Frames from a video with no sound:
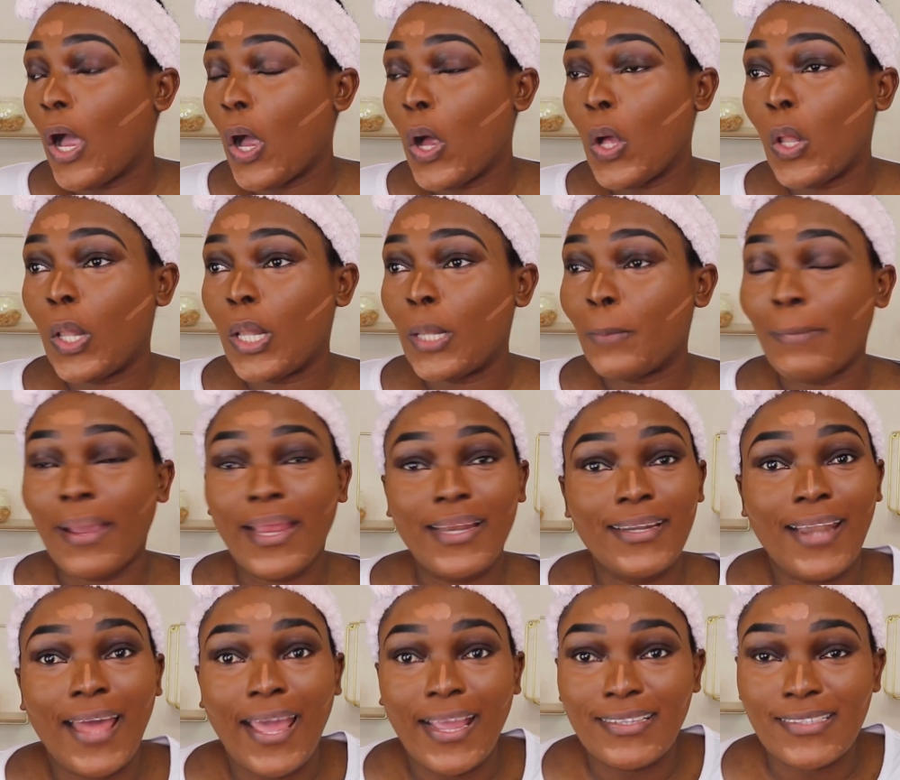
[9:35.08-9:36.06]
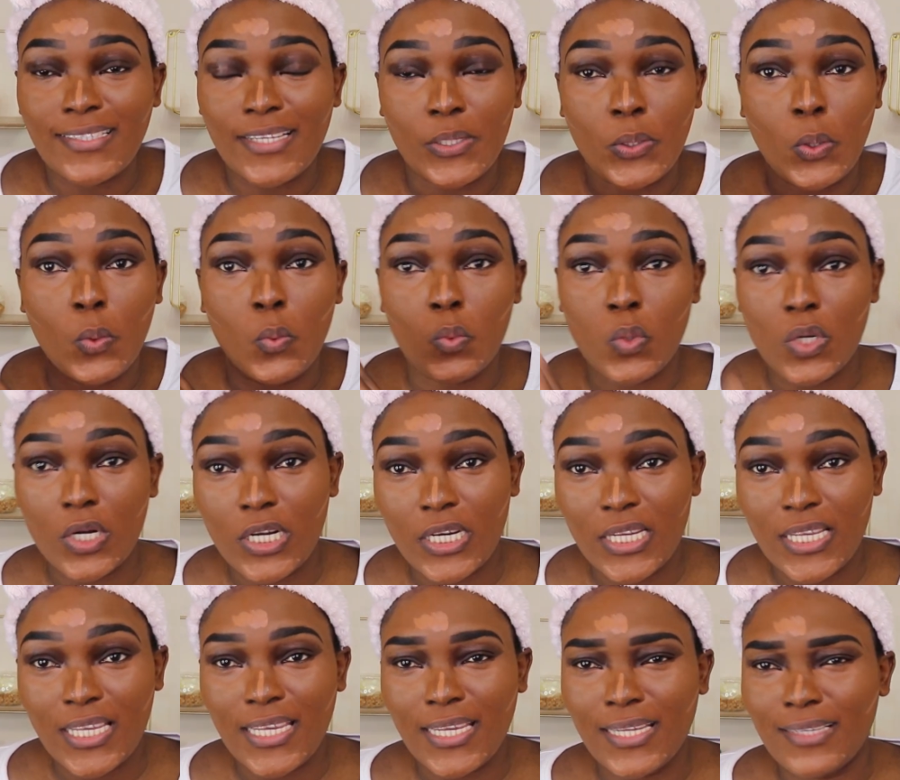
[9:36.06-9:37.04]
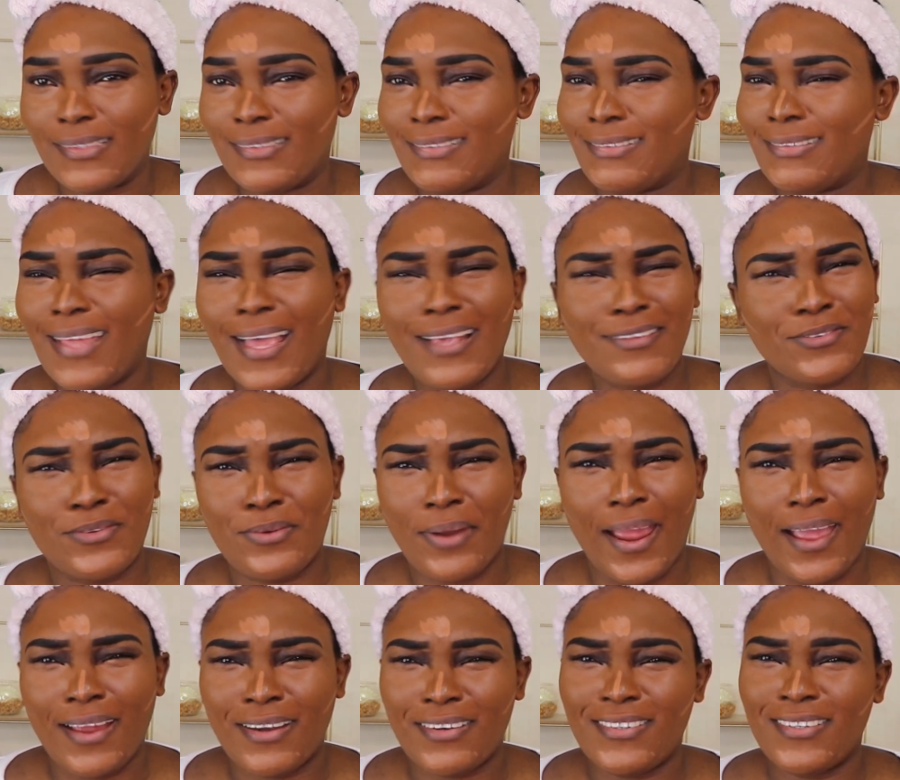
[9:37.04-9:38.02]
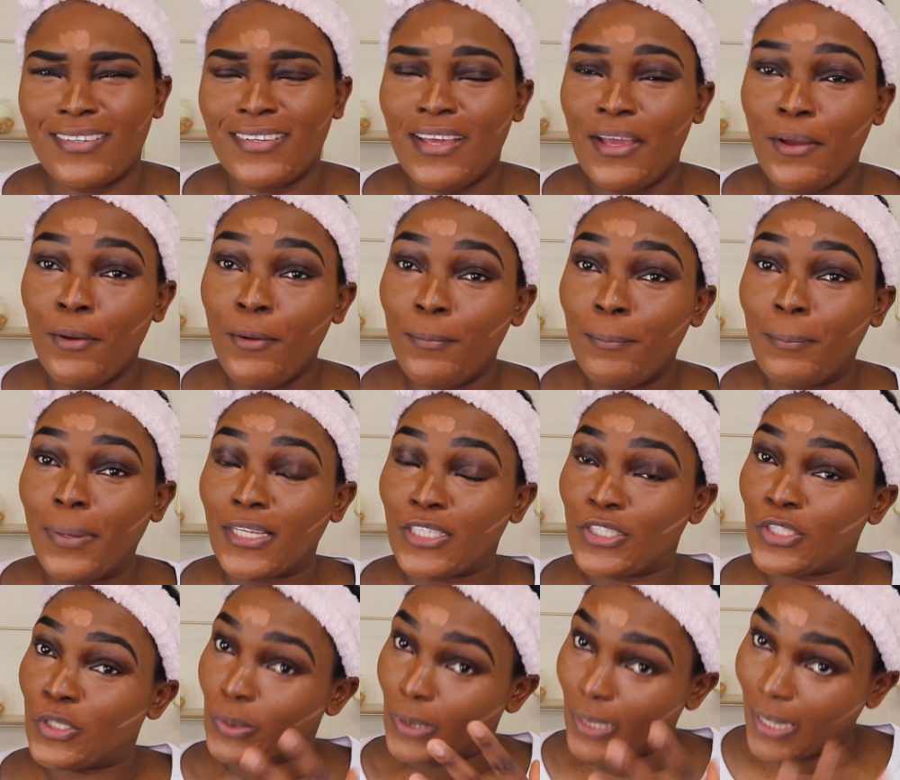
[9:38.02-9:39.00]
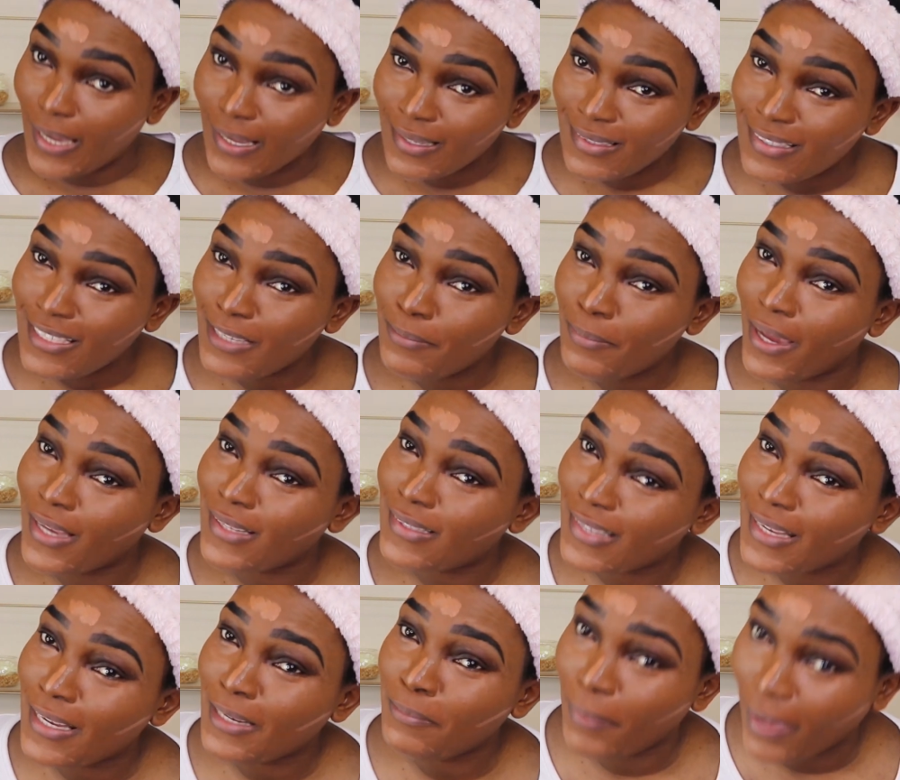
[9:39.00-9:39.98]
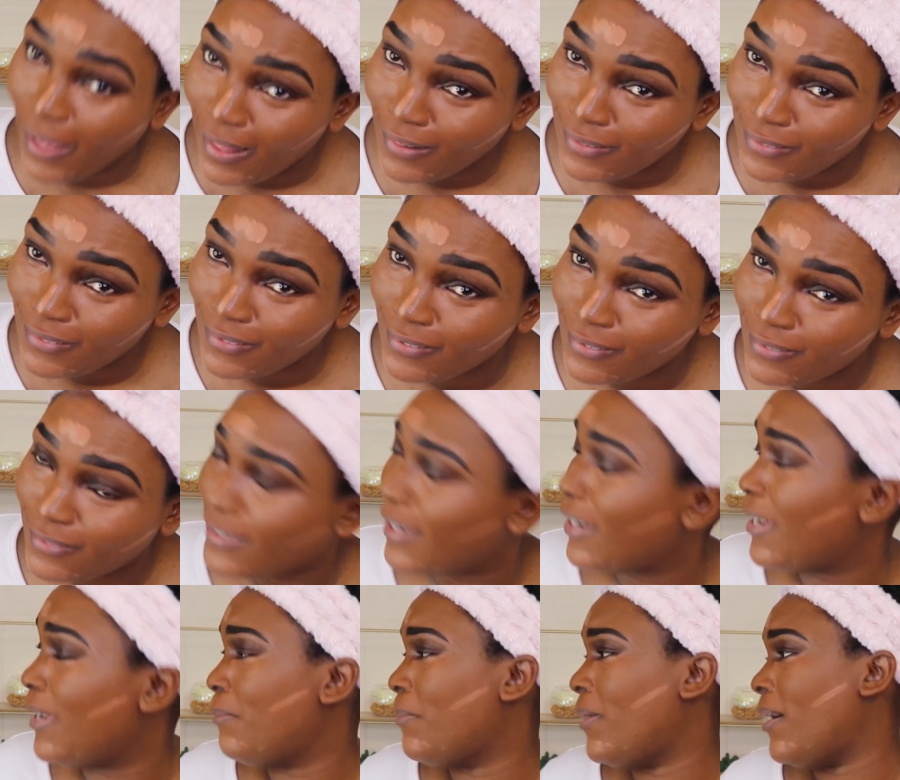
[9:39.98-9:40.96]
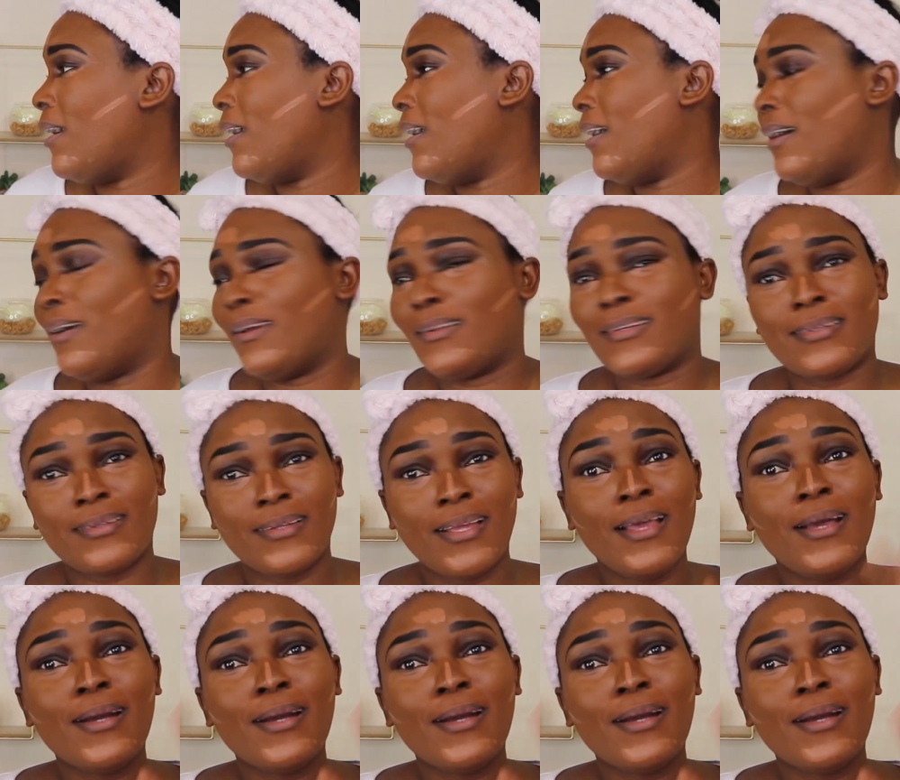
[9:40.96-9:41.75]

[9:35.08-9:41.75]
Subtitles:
or my lights are not working, that's grand. But you can't see my seatbelt? Come on.